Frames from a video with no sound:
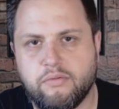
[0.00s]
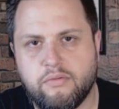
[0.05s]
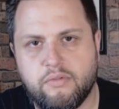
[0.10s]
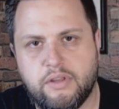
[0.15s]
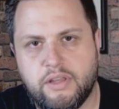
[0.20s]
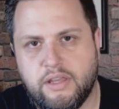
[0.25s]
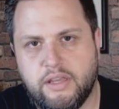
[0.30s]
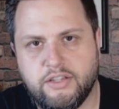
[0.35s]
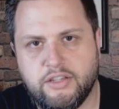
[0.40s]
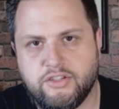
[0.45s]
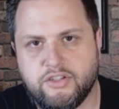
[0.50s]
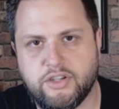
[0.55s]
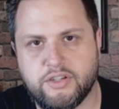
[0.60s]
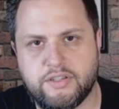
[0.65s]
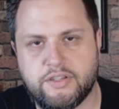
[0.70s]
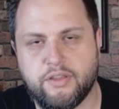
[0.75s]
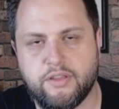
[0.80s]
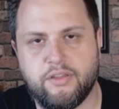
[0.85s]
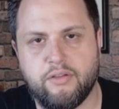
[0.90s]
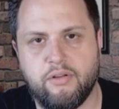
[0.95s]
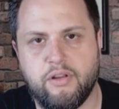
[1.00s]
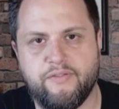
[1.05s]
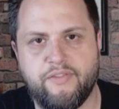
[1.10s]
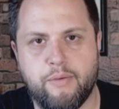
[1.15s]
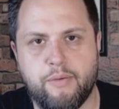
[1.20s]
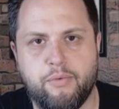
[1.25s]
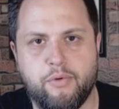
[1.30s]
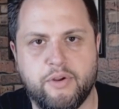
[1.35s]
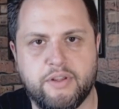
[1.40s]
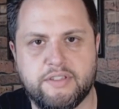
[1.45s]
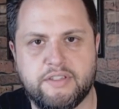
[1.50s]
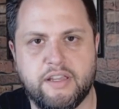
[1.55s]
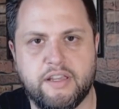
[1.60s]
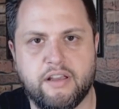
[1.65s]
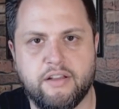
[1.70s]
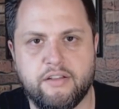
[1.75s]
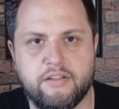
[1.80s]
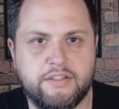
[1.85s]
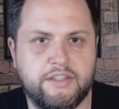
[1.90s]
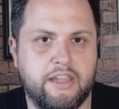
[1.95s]
he's just a 35-point sink
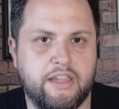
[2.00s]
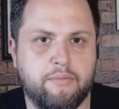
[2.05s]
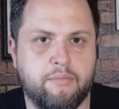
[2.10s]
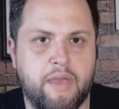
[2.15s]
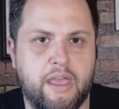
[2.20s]
on your team,